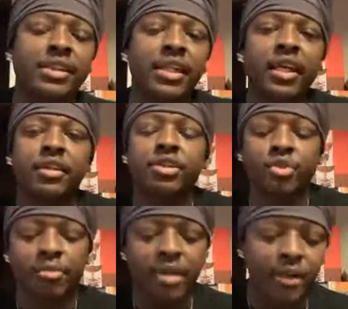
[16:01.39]
is likened
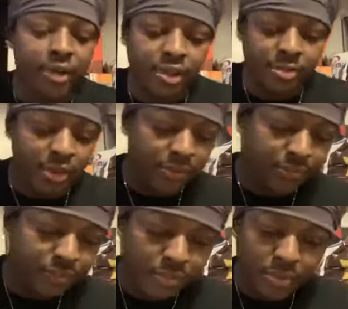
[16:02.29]
unto a marriage, man.
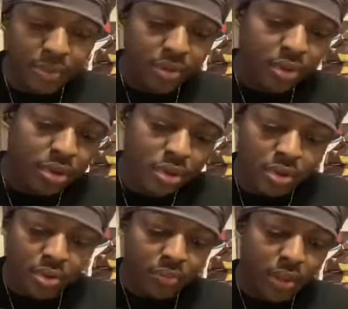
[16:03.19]

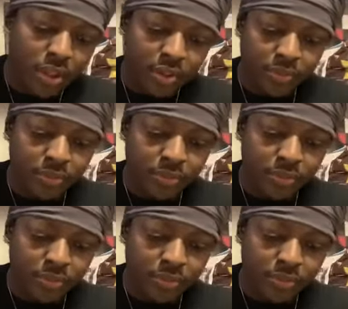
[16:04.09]
Right?